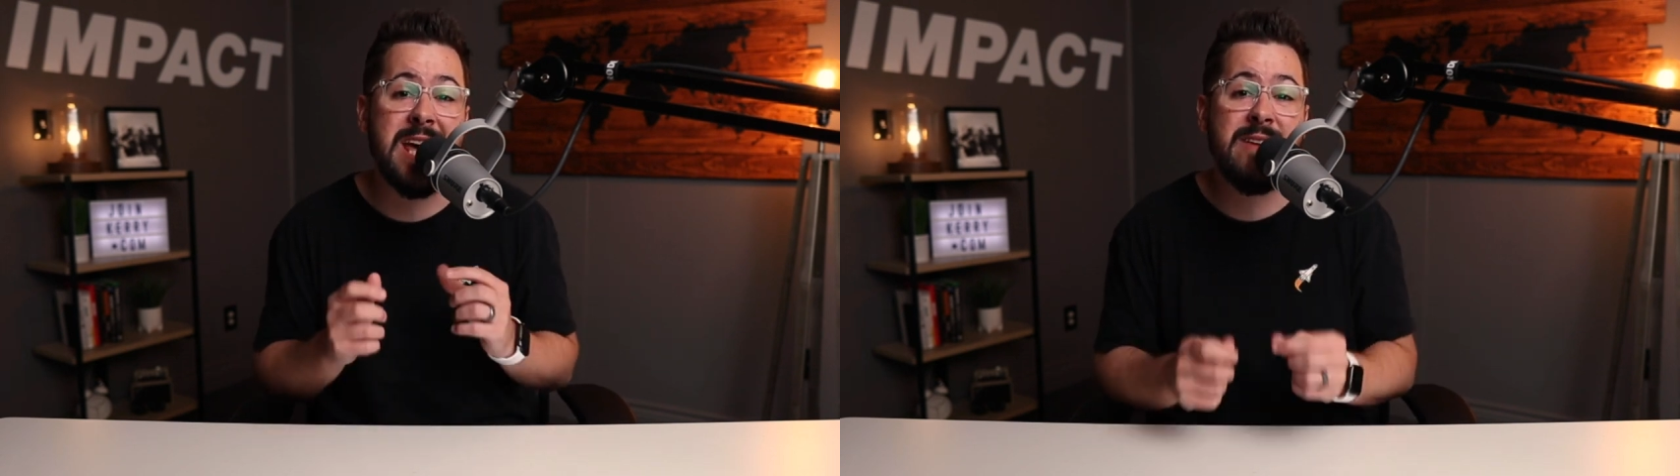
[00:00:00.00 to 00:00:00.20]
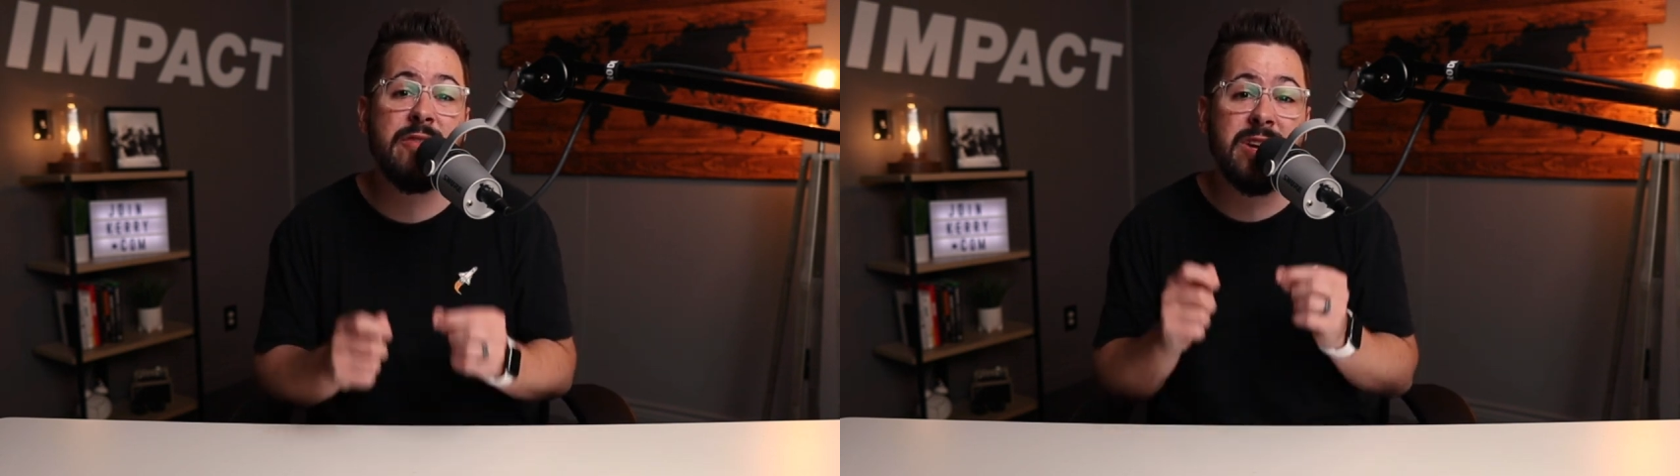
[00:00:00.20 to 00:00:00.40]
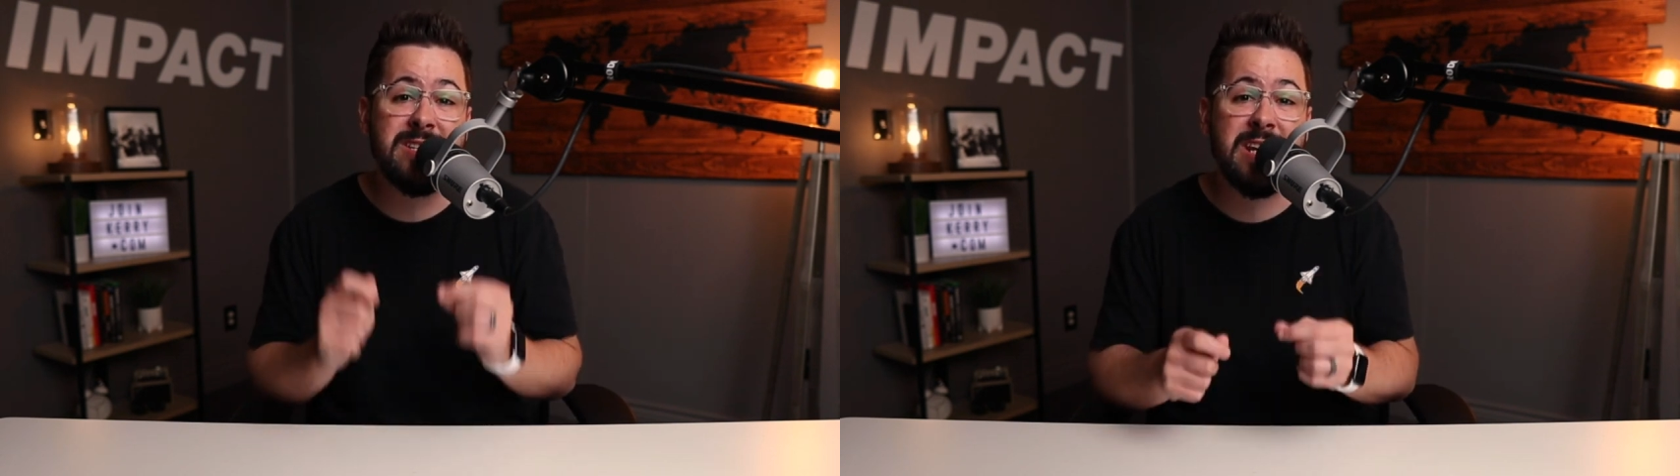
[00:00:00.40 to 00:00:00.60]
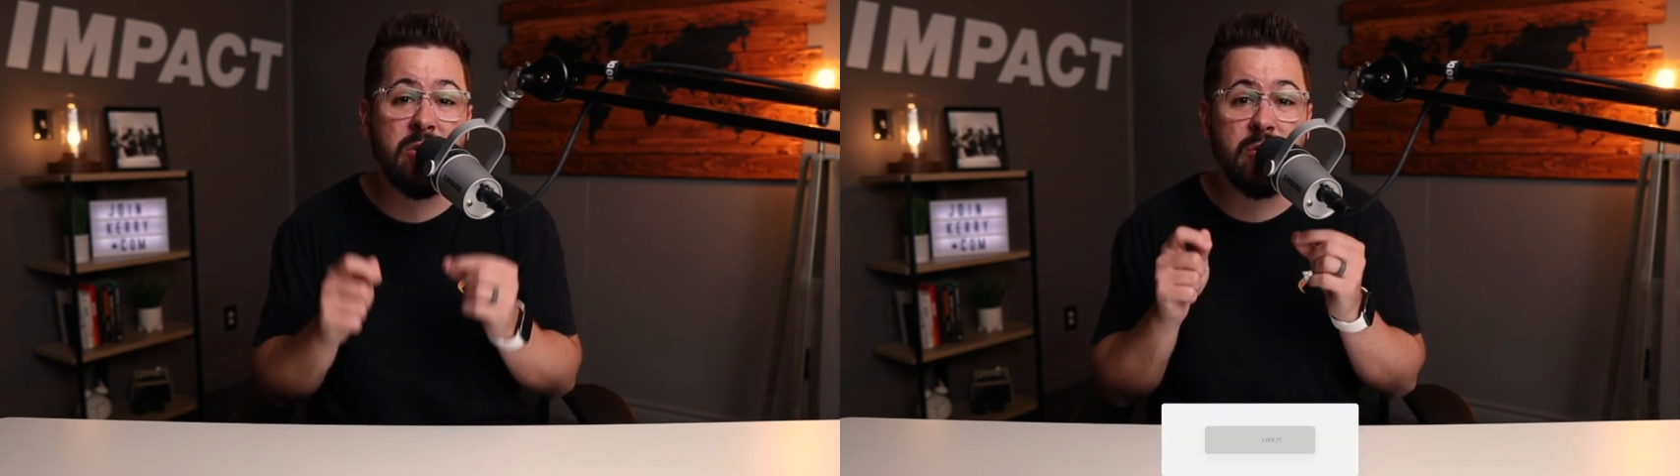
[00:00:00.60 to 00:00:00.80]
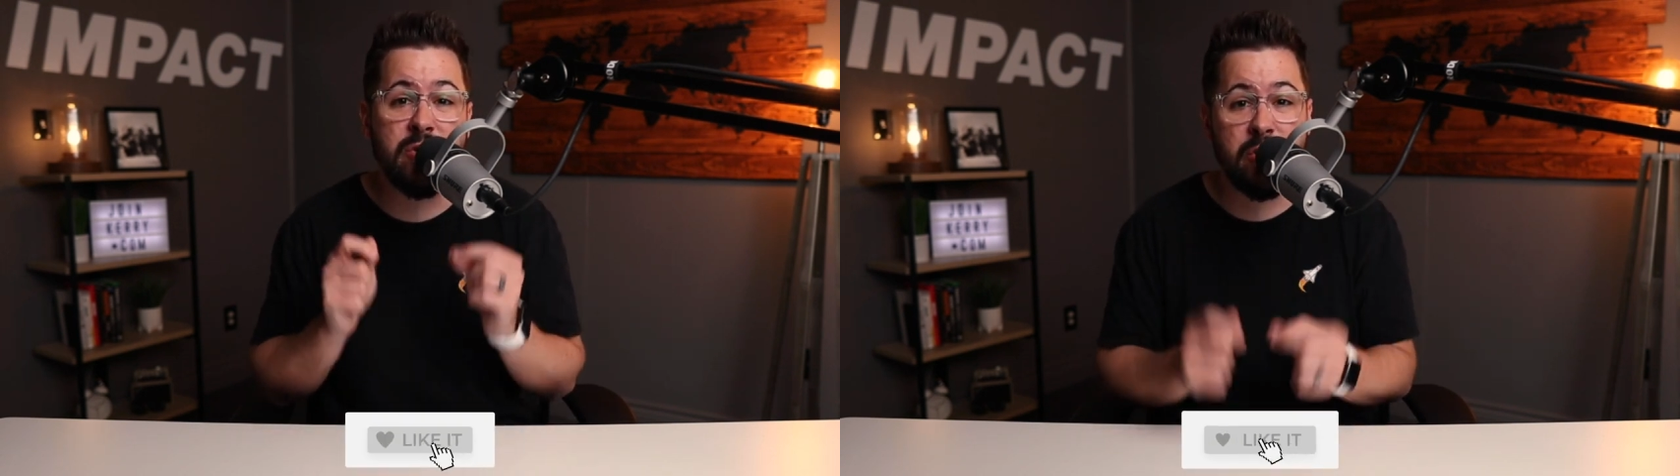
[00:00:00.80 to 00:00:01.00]
every
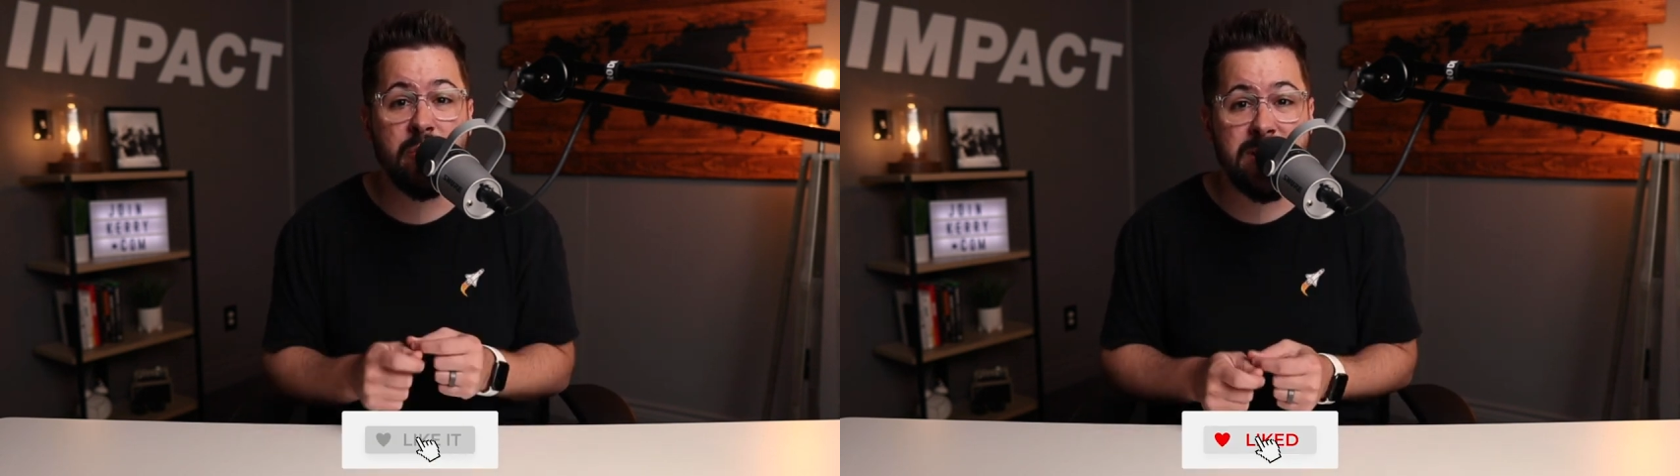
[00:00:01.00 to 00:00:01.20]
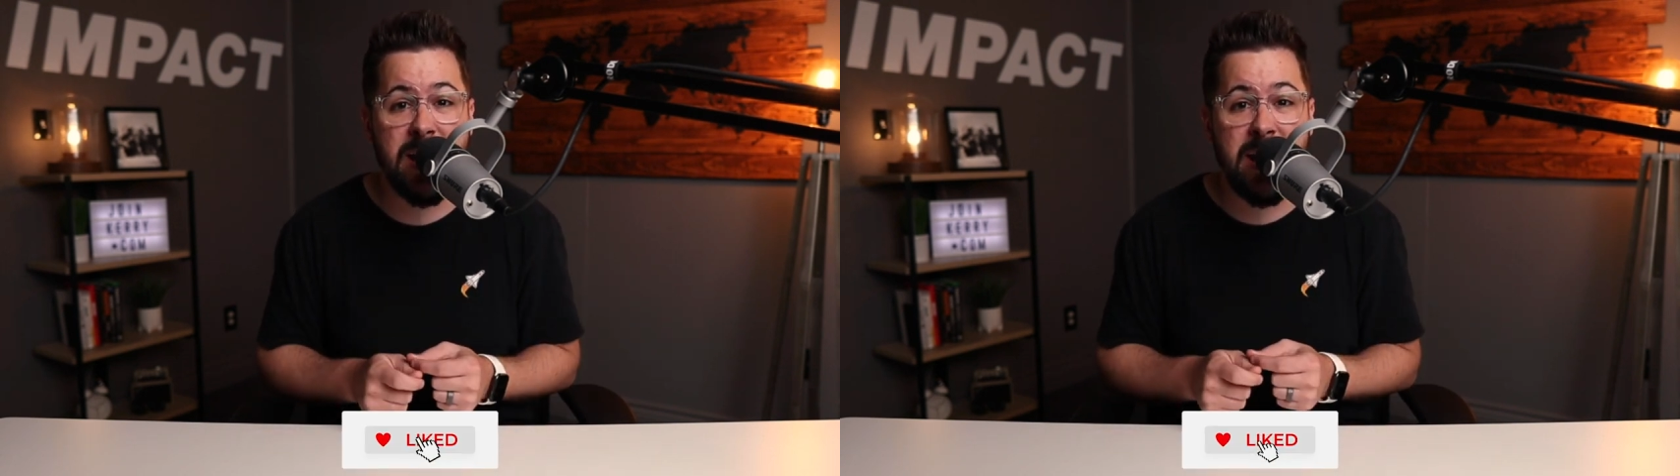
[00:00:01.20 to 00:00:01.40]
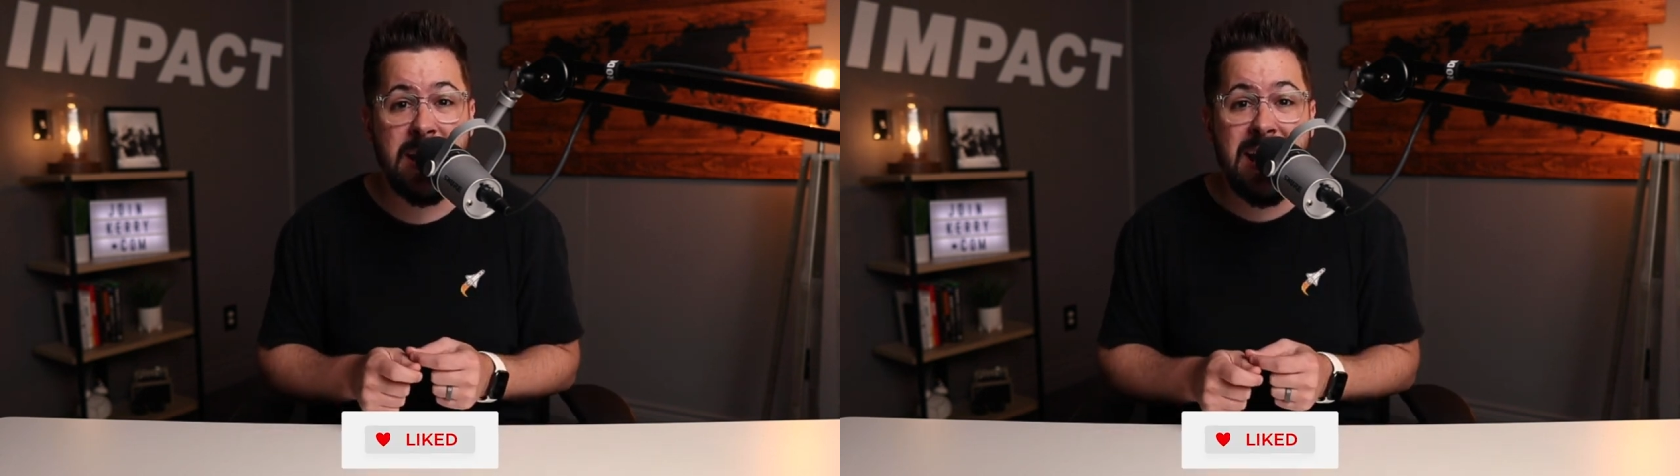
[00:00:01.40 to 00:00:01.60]
single Tuesday.